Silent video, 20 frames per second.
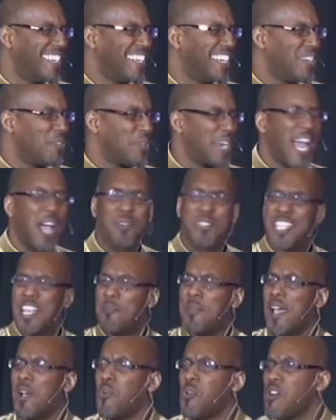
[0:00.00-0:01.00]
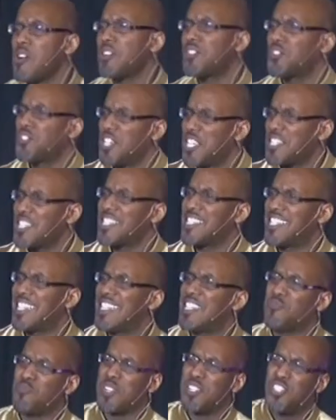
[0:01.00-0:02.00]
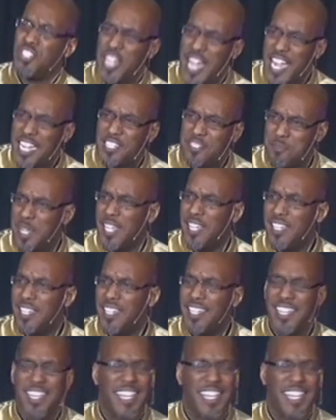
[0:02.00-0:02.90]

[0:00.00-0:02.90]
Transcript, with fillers: When I was at my worst, Jesus didn't reject me,